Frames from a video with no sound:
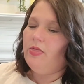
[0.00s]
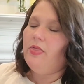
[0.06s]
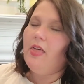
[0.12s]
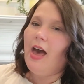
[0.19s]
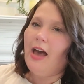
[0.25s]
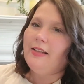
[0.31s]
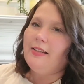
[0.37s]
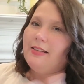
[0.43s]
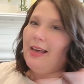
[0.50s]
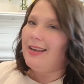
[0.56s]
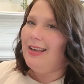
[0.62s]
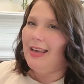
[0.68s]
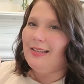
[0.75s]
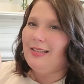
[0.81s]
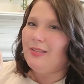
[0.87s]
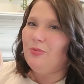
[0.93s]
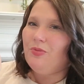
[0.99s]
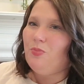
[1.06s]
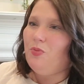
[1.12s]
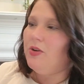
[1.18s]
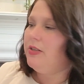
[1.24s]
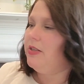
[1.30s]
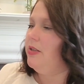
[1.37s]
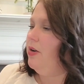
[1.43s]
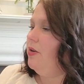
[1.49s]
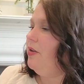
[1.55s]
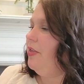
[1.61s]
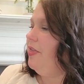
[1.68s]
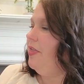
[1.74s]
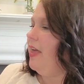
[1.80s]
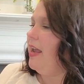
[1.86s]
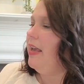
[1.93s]
that's, I guess, was their
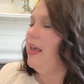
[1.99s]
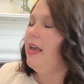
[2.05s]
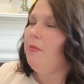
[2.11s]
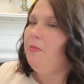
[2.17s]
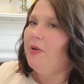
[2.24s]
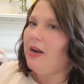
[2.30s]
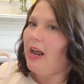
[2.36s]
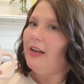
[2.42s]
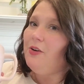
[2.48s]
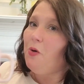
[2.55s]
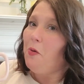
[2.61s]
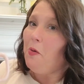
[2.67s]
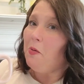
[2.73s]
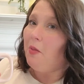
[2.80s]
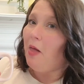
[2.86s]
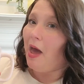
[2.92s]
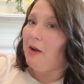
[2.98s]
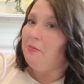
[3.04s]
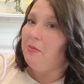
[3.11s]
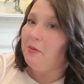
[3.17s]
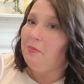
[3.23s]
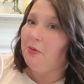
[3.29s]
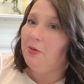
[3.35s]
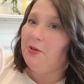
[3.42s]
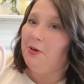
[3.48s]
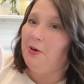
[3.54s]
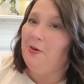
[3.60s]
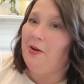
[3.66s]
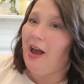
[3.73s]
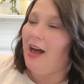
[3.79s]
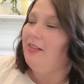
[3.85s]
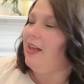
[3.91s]
thinking, but I know a lot of people do
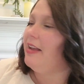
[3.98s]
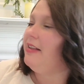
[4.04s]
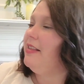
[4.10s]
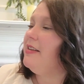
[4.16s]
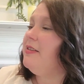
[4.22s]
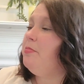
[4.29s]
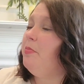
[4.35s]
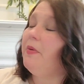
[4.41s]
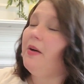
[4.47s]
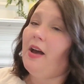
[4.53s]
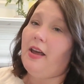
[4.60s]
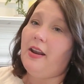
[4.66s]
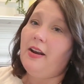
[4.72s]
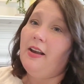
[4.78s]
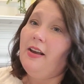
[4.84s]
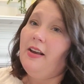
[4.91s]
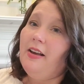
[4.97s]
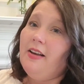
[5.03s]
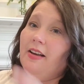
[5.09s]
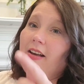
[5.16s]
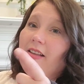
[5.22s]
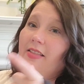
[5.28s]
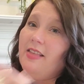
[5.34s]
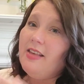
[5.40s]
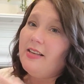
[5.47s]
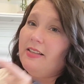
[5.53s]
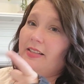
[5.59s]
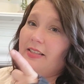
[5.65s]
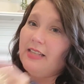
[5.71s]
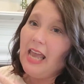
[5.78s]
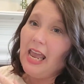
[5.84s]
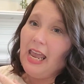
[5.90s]
not like this, but
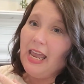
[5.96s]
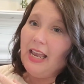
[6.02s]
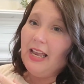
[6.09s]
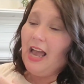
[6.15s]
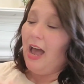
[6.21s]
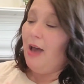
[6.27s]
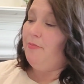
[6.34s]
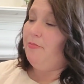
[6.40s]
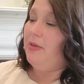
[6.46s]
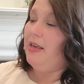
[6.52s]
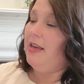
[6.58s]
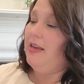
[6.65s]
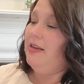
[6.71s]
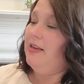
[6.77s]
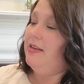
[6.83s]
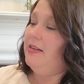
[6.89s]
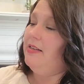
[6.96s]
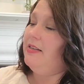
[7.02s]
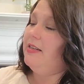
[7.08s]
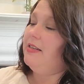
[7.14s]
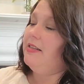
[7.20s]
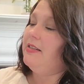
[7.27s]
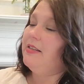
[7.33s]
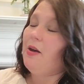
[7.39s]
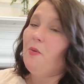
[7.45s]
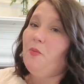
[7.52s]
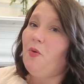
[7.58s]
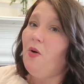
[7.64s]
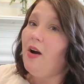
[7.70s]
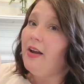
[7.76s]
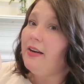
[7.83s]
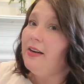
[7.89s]
this saying got me. Did
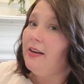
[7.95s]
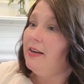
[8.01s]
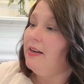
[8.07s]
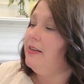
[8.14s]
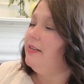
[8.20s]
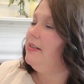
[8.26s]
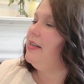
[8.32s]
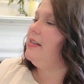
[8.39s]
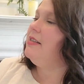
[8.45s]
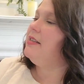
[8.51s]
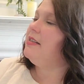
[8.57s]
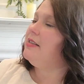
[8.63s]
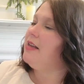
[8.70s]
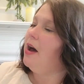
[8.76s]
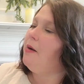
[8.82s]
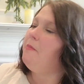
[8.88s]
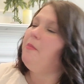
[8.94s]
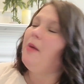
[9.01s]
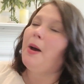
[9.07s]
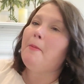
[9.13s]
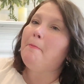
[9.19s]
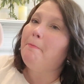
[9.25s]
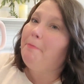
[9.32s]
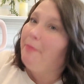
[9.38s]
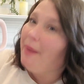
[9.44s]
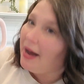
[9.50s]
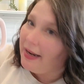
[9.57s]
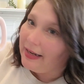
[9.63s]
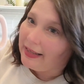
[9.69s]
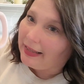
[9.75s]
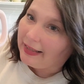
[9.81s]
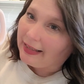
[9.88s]
some
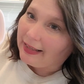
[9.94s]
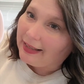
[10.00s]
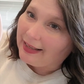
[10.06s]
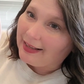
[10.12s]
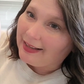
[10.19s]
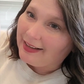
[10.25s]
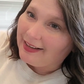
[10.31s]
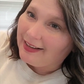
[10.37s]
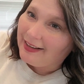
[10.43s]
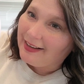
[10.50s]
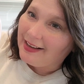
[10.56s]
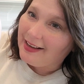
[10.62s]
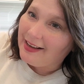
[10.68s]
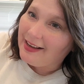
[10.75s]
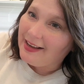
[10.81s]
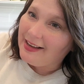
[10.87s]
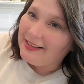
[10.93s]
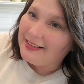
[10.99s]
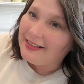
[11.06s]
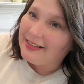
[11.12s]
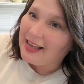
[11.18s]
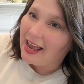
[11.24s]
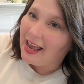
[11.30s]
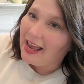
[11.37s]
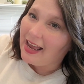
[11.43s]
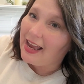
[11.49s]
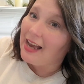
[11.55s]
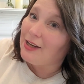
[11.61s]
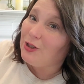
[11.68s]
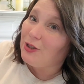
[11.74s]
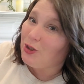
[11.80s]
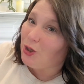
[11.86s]
bunny
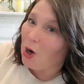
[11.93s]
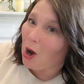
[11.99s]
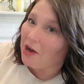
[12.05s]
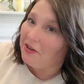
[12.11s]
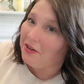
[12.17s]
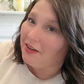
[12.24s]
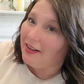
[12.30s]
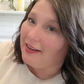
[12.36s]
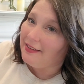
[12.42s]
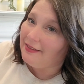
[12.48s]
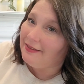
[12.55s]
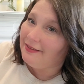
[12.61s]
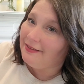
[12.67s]
say chocolate?